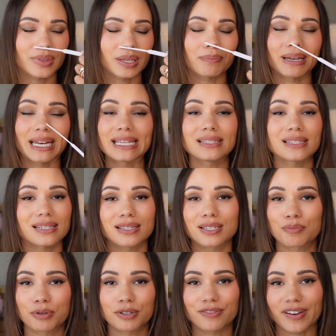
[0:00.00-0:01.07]
blended
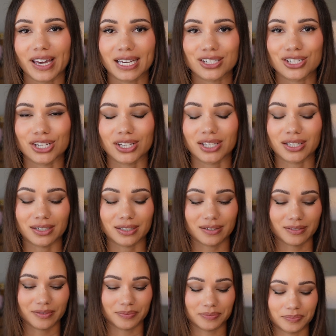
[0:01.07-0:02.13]
to
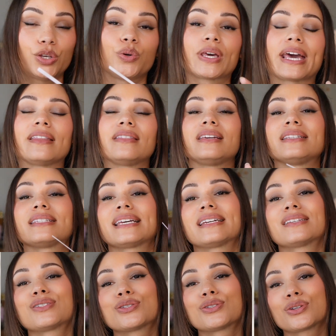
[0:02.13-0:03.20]
perfection. You get these
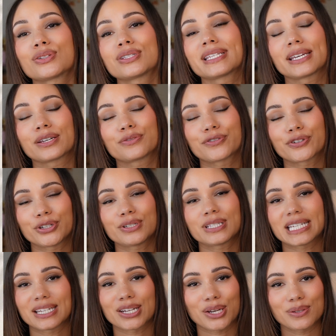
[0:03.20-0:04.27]
exotic
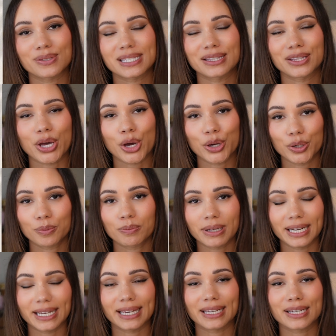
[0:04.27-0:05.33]
fruity notes in the
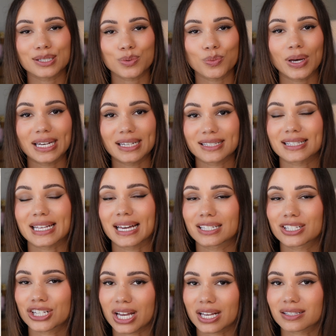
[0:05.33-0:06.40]
opening as well as
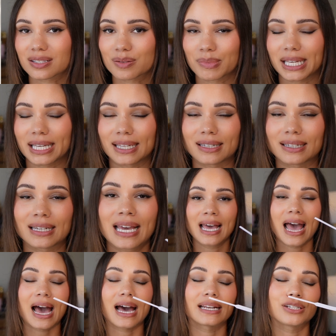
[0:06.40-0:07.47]
that jasmine,
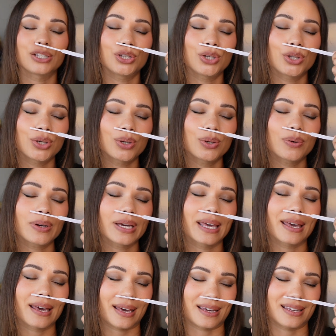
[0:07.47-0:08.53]
and you
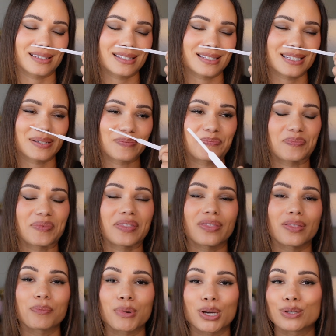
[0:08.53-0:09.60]
get
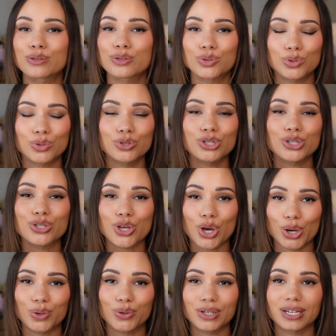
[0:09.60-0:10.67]
the most gorgeous
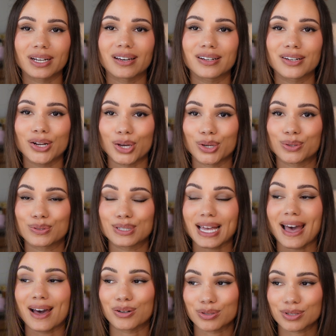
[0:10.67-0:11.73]
coconut note
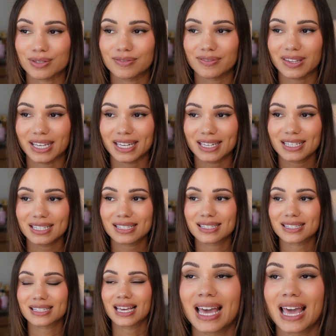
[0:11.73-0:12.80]
out of
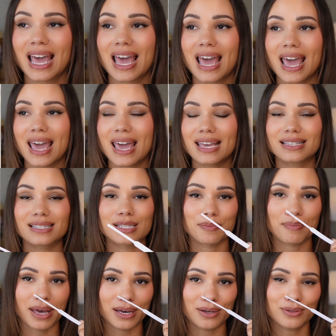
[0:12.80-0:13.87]
this. It
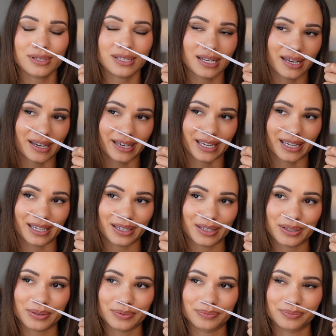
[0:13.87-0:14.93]
smells like